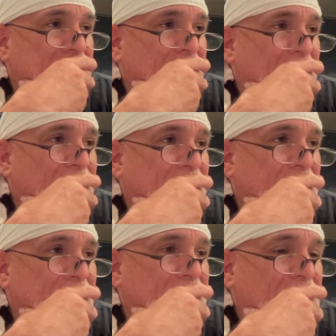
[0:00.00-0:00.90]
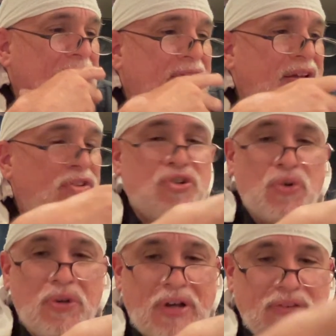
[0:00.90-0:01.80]
Aria, I didn't get to
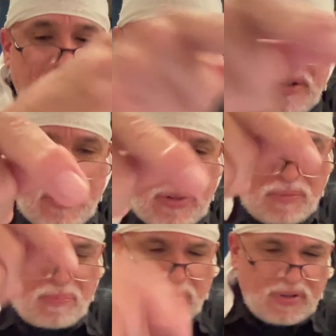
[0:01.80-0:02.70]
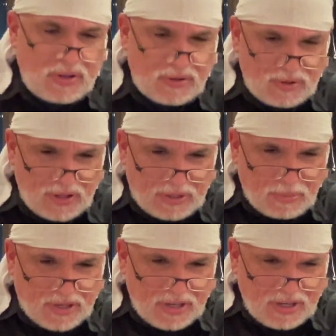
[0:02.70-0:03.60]
show you guys at the
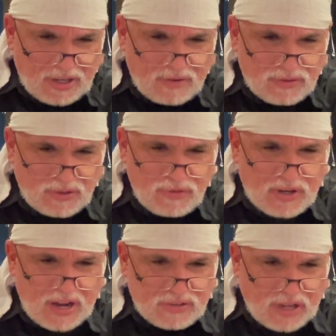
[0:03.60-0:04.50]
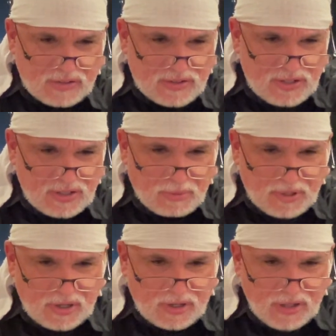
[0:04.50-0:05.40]
beginning. Some of you guys got to see at the
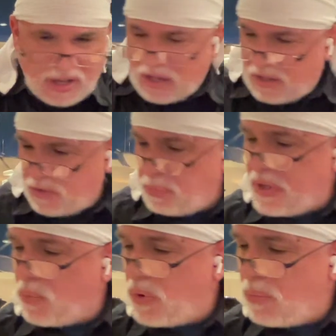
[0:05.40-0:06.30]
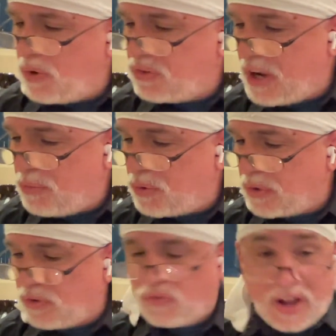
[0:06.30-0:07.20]
beginning. Let's play it one more time real
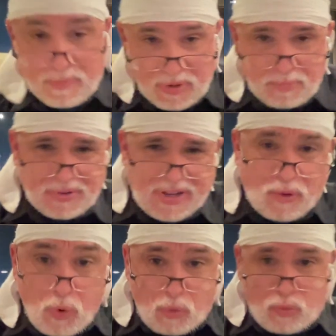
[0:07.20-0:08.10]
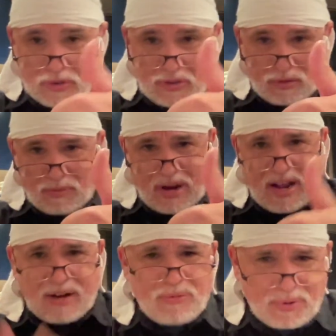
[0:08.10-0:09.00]
quick. There's 5 people now. Woo! All
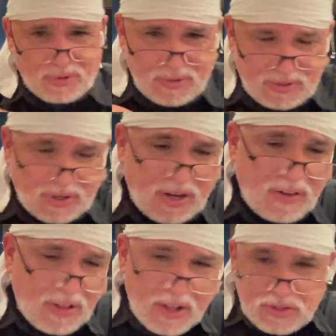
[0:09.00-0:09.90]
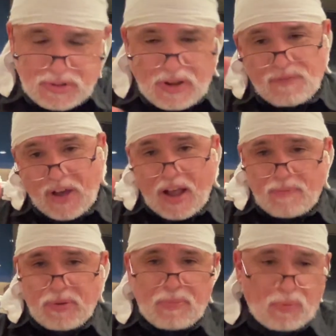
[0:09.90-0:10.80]
right, I'm doing good tonight. So I got
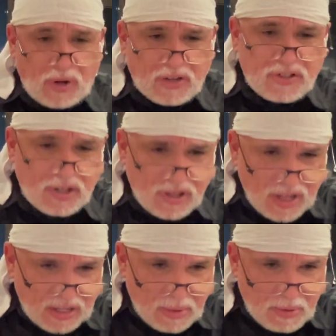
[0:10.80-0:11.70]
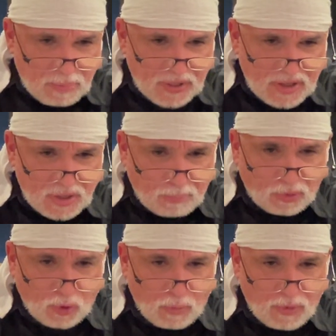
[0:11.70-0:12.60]
5 people watching. Let me play the
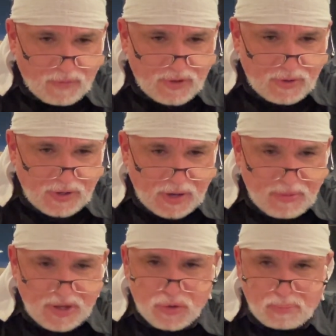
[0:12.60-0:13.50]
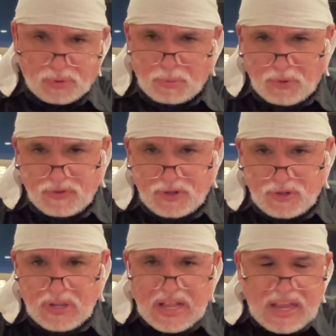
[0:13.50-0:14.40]
promo video. I made a new promo
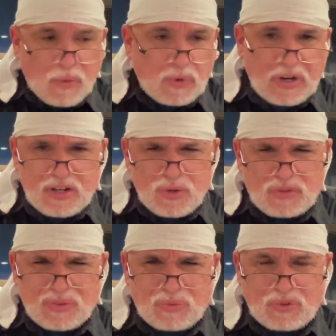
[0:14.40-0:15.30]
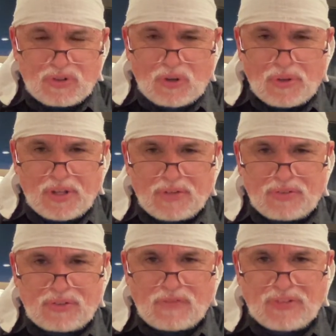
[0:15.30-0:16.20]
video, and what I used was all the
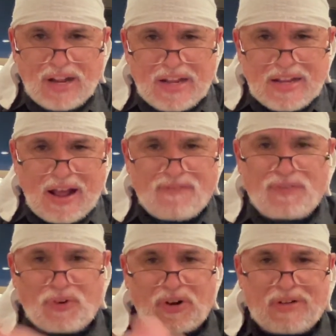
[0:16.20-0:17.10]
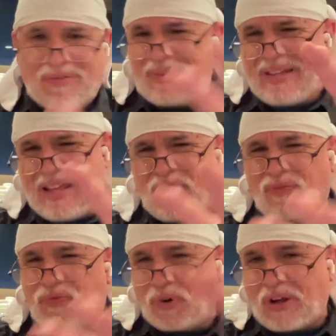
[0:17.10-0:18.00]
stuff that I either
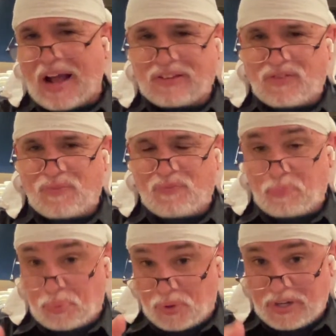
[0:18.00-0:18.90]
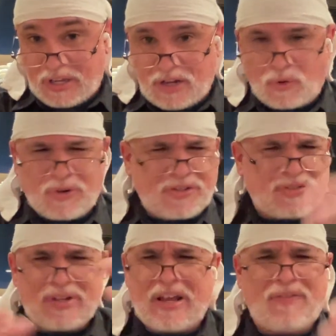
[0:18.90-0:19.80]
forgot to put in or
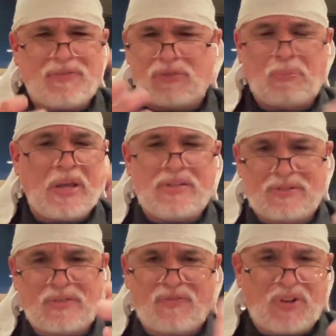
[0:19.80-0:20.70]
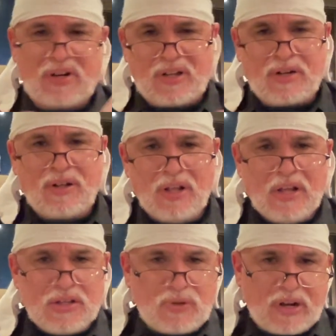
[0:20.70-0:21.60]
just didn't have space to fit it in.
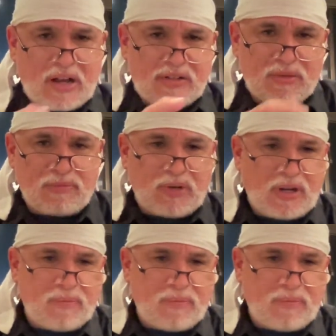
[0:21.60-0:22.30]
So I got some